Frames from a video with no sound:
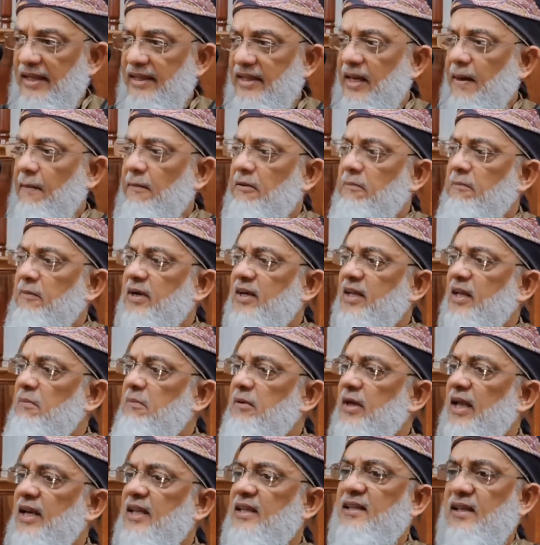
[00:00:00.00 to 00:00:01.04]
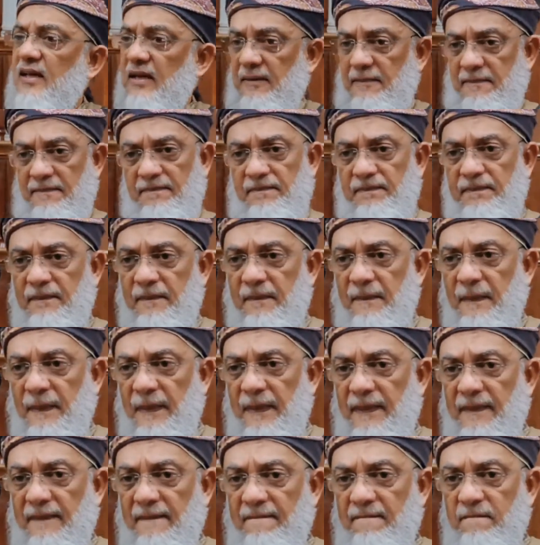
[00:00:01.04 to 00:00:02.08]
The commitment can be anything.
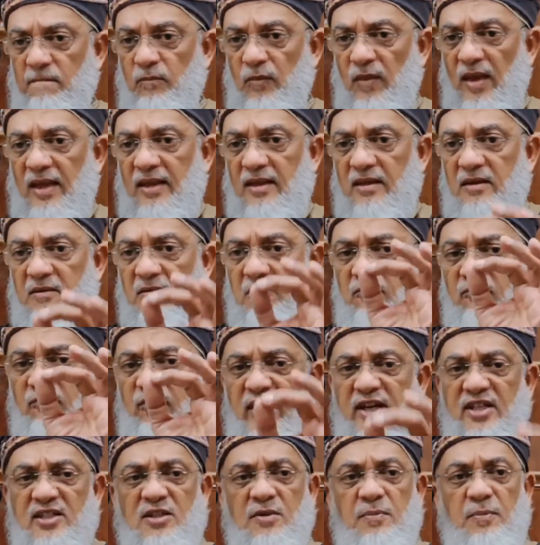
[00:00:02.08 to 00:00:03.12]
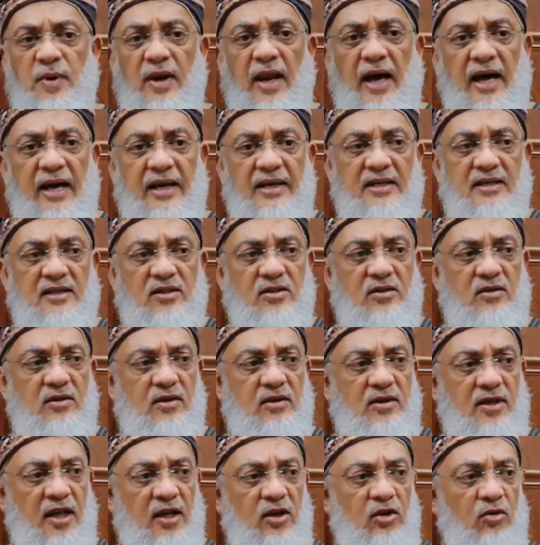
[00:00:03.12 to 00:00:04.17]
Very simple. I
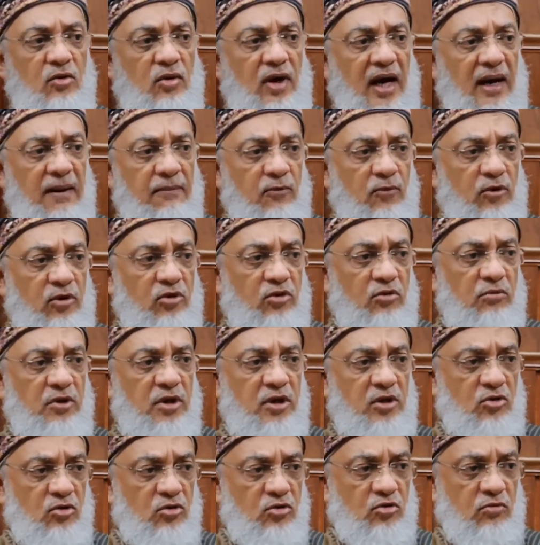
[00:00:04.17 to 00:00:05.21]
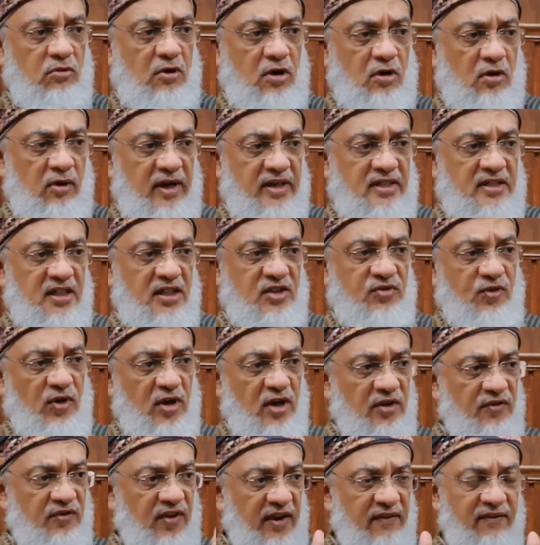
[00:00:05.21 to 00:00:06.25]
tell you I am going to meet you tomorrow at
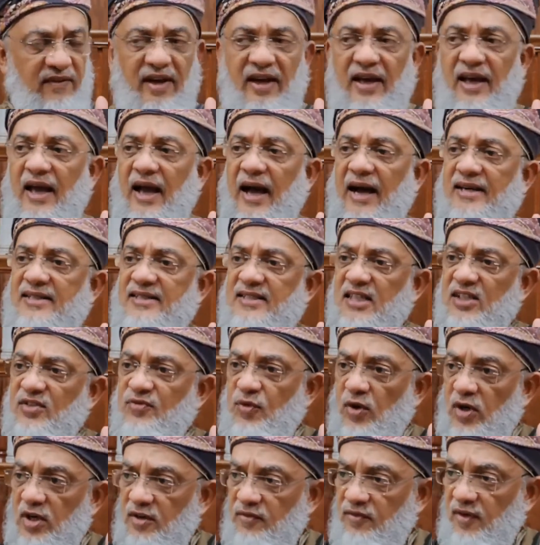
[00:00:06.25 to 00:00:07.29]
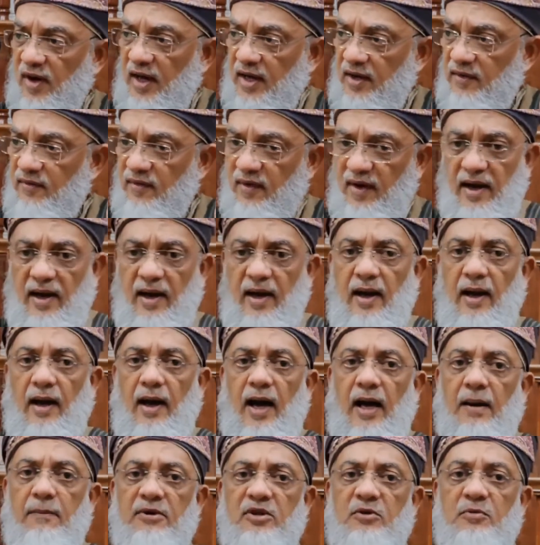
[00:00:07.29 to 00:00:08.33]
6:45. At 6:45,
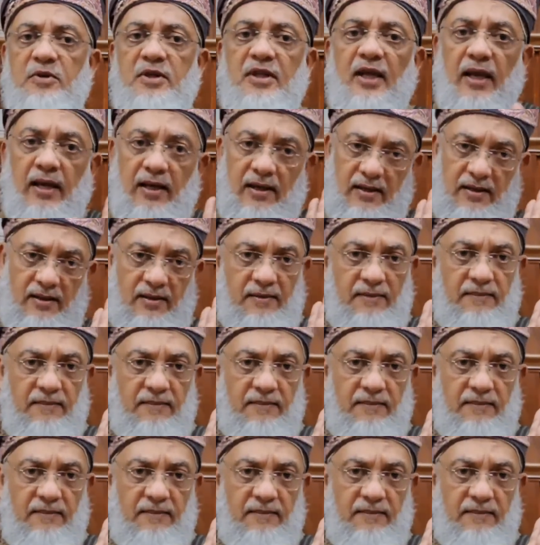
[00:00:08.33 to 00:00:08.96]
I must be there.